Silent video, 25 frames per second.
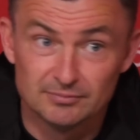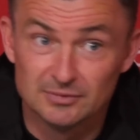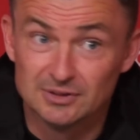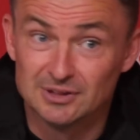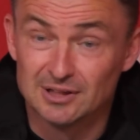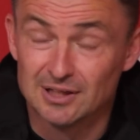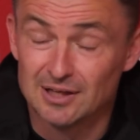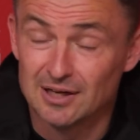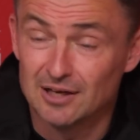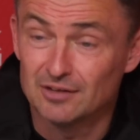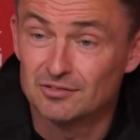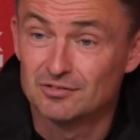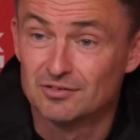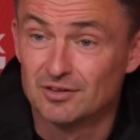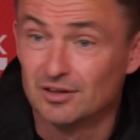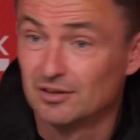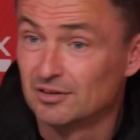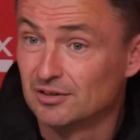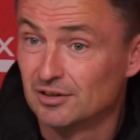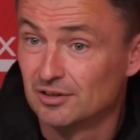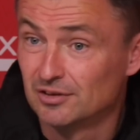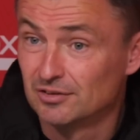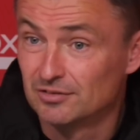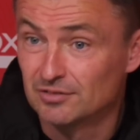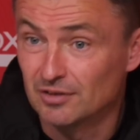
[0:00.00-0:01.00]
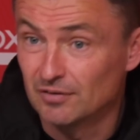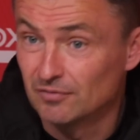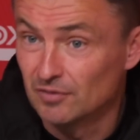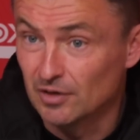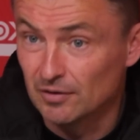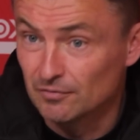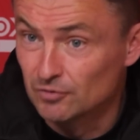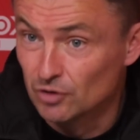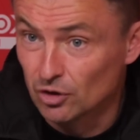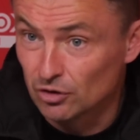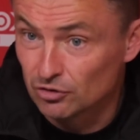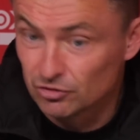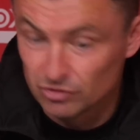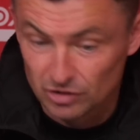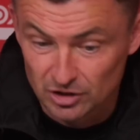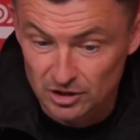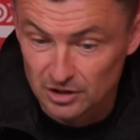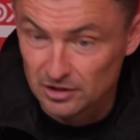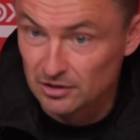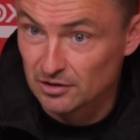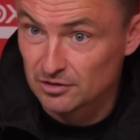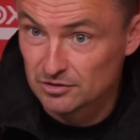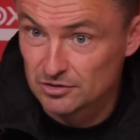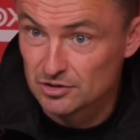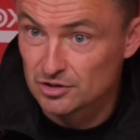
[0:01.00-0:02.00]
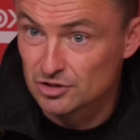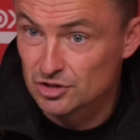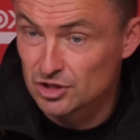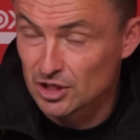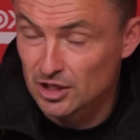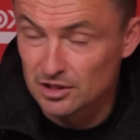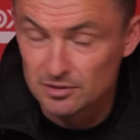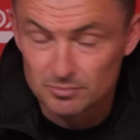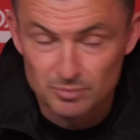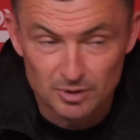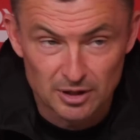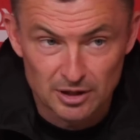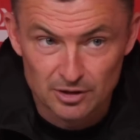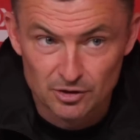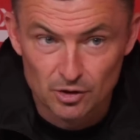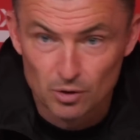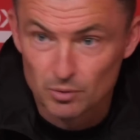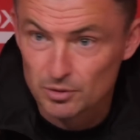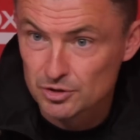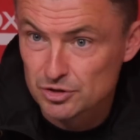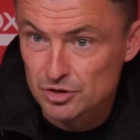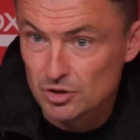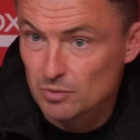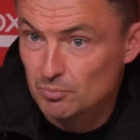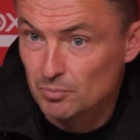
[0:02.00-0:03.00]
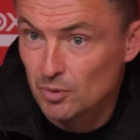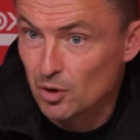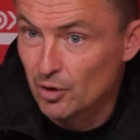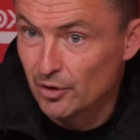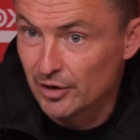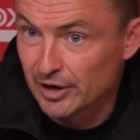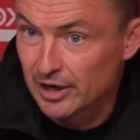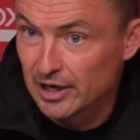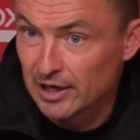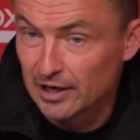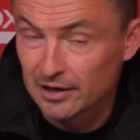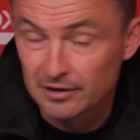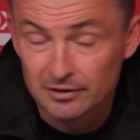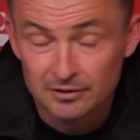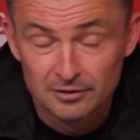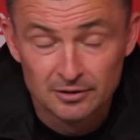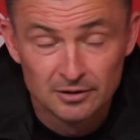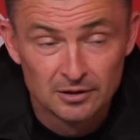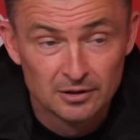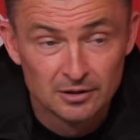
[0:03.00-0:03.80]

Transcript: In the last 10 years, I've not seen the change, but I know it's more again.